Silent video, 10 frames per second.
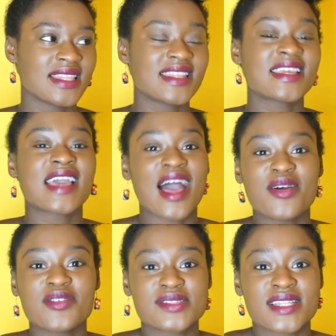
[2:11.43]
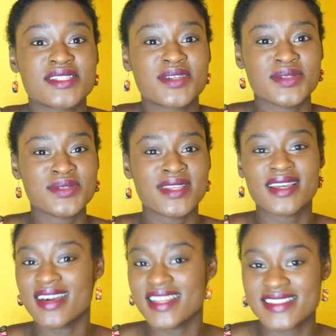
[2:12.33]
did it count so that she could do the
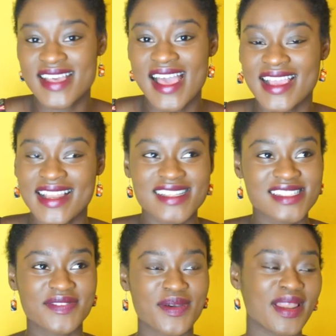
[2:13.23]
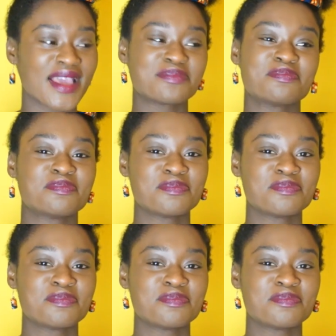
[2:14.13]
Ghana tag? And I just felt like,